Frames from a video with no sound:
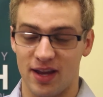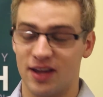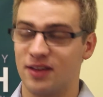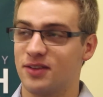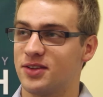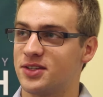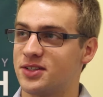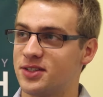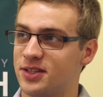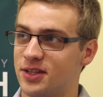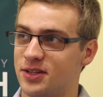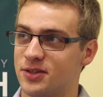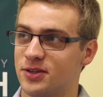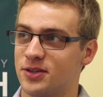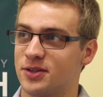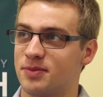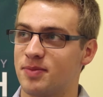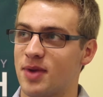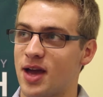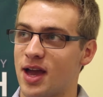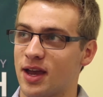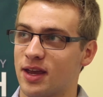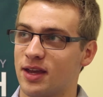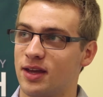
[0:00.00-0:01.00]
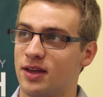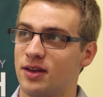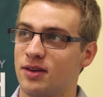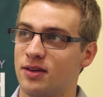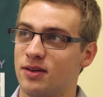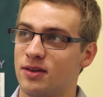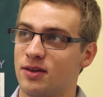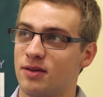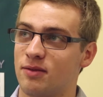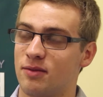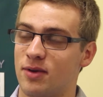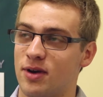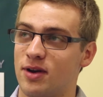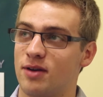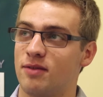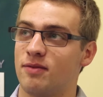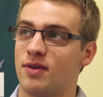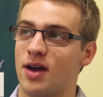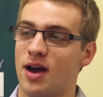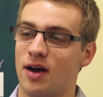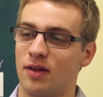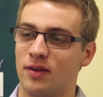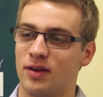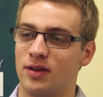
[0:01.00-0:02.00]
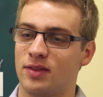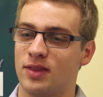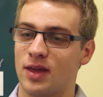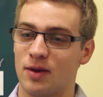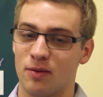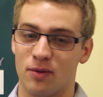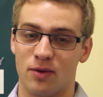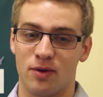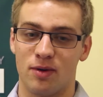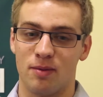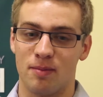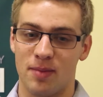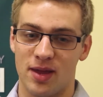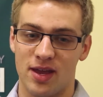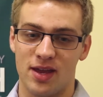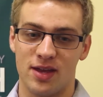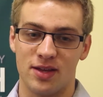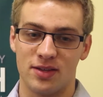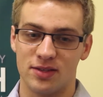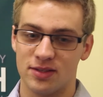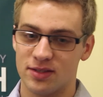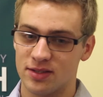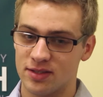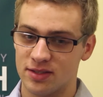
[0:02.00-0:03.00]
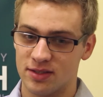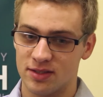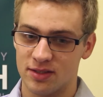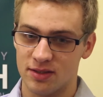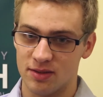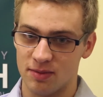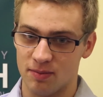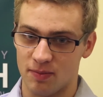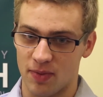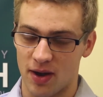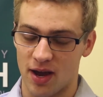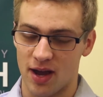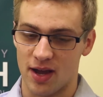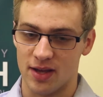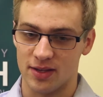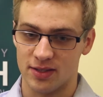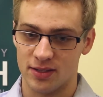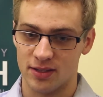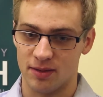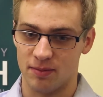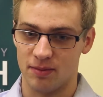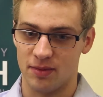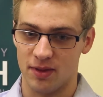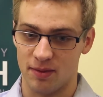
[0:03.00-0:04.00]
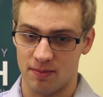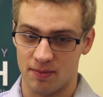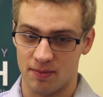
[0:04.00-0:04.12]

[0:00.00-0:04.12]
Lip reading: English teachers back at Raritan Valley, they were amazed by some of the